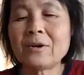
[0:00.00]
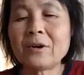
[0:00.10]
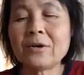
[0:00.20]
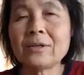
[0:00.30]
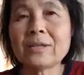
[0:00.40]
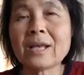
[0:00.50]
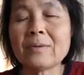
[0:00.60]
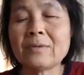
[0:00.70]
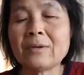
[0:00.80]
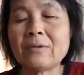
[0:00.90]
girl
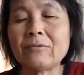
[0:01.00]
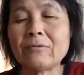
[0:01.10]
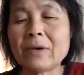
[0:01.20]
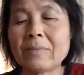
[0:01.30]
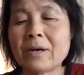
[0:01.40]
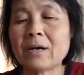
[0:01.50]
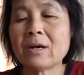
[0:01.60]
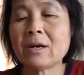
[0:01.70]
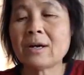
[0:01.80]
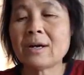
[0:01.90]
named
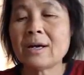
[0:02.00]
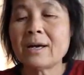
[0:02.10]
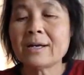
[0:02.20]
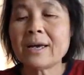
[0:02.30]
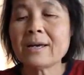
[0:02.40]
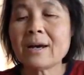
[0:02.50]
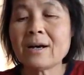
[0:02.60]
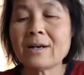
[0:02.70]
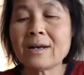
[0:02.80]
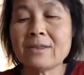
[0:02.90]
Rebecca. K
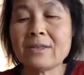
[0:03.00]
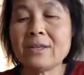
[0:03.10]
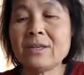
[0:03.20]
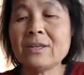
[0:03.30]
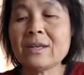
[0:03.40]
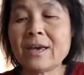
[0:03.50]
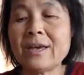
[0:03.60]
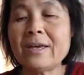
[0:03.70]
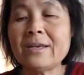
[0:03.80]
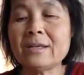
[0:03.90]
I N D.
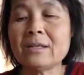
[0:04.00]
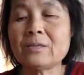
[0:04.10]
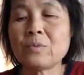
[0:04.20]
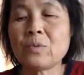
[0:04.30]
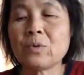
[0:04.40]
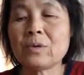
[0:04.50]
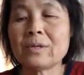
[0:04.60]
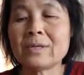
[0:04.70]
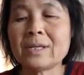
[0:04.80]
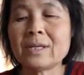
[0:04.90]
K is for
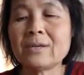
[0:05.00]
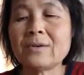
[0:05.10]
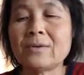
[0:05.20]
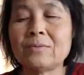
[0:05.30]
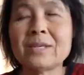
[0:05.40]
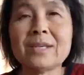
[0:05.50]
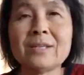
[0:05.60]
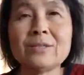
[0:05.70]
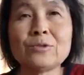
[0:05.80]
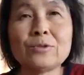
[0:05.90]
the King of
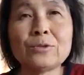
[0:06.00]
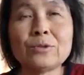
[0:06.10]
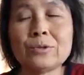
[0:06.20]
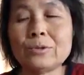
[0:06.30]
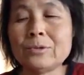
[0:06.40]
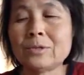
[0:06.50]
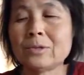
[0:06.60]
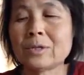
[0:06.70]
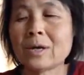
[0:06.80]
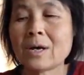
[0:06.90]
Kings. You
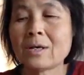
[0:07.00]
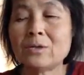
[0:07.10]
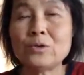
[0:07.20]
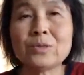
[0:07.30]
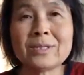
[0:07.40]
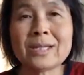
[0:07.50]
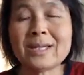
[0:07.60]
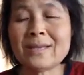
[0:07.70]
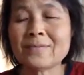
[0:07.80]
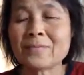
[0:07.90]
use, you
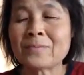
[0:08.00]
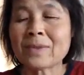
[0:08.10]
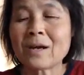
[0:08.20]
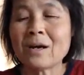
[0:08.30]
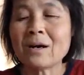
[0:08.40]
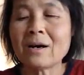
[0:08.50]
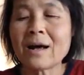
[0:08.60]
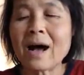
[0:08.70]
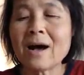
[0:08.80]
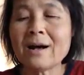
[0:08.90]
see. Uh,
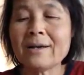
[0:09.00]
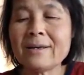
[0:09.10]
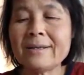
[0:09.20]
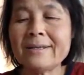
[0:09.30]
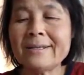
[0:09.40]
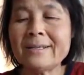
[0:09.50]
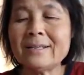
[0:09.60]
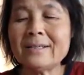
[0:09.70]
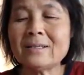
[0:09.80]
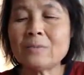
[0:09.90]
I
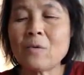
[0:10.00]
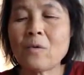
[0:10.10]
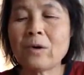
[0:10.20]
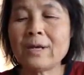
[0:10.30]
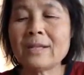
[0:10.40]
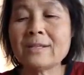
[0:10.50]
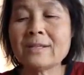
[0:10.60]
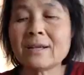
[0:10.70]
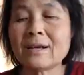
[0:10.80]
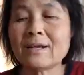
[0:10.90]
is for
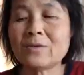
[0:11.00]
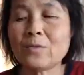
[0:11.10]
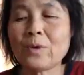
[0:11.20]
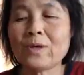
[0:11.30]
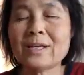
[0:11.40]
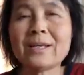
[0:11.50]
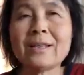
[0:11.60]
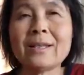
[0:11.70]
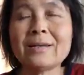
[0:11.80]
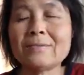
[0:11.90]
inside where he
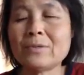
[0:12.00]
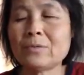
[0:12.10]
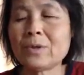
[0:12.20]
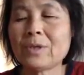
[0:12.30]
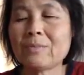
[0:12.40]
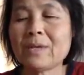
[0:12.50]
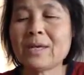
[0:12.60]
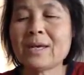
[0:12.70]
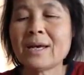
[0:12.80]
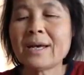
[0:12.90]
lives with me,